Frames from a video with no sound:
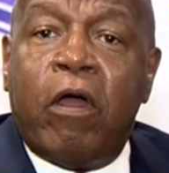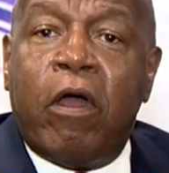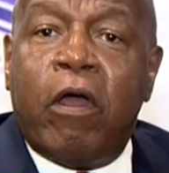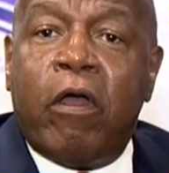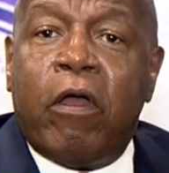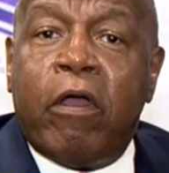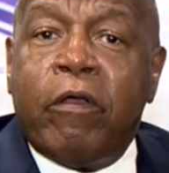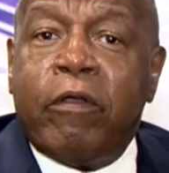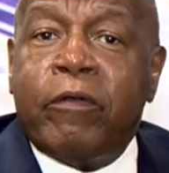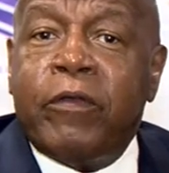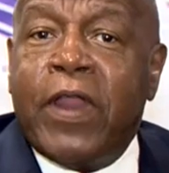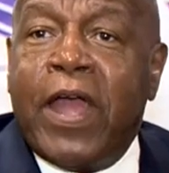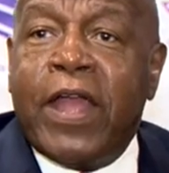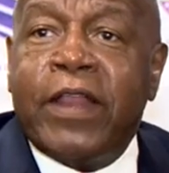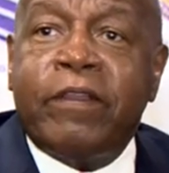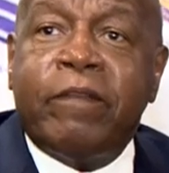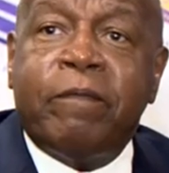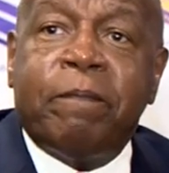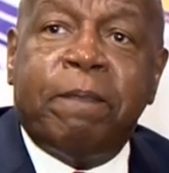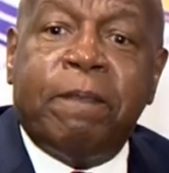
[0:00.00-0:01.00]
are
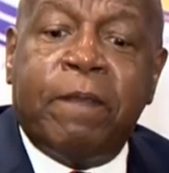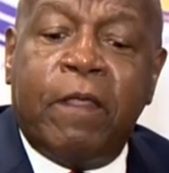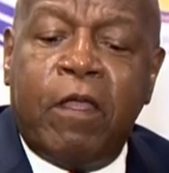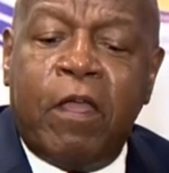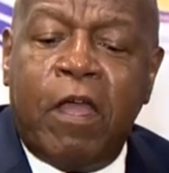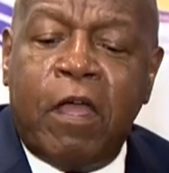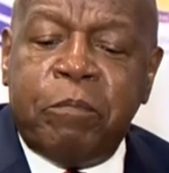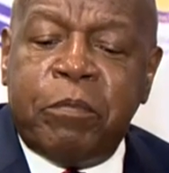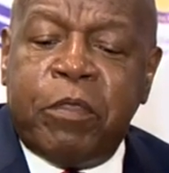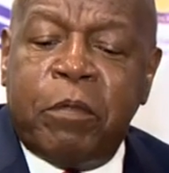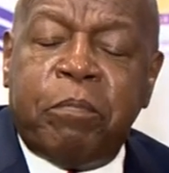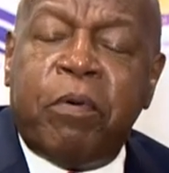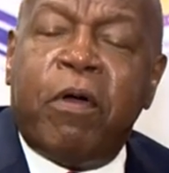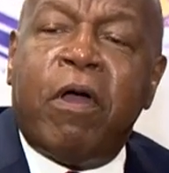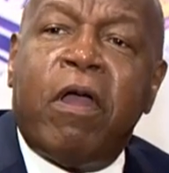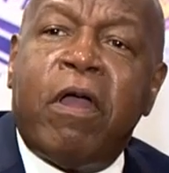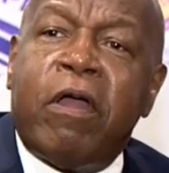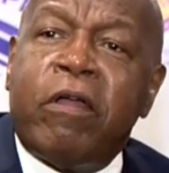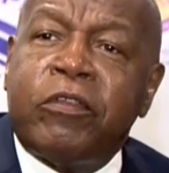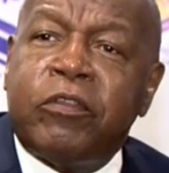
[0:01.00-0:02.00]
not up to
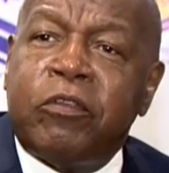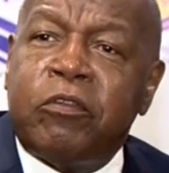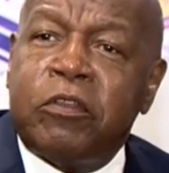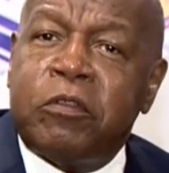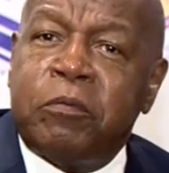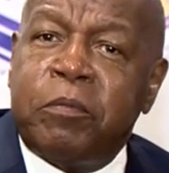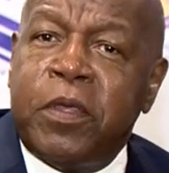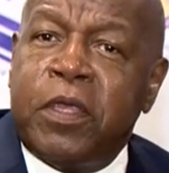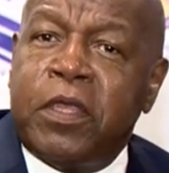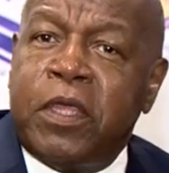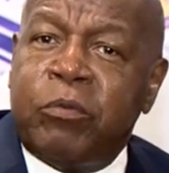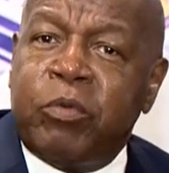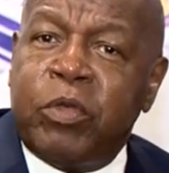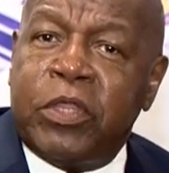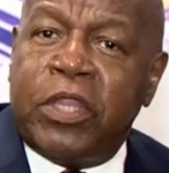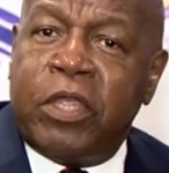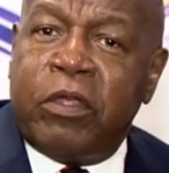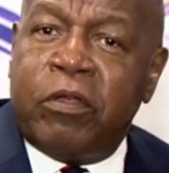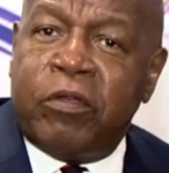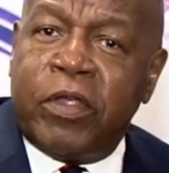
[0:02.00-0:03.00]
par, so to speak,
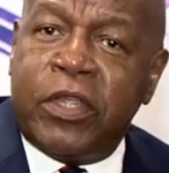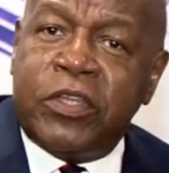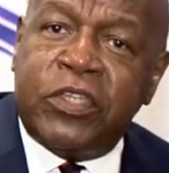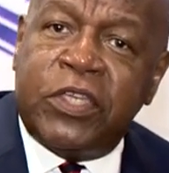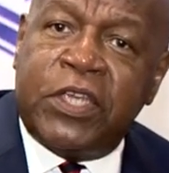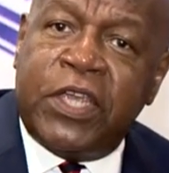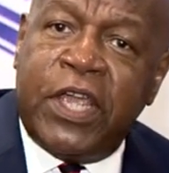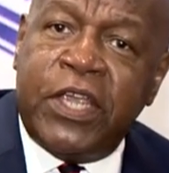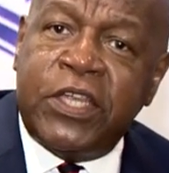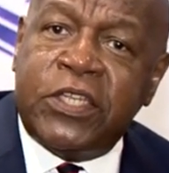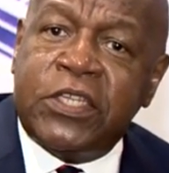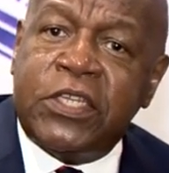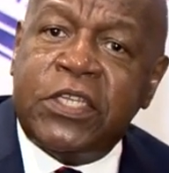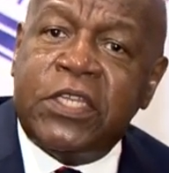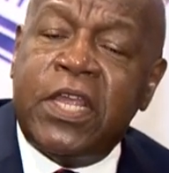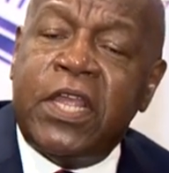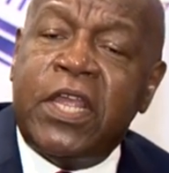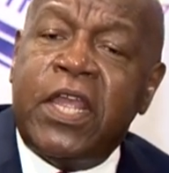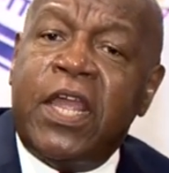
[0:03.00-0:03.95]
with their education,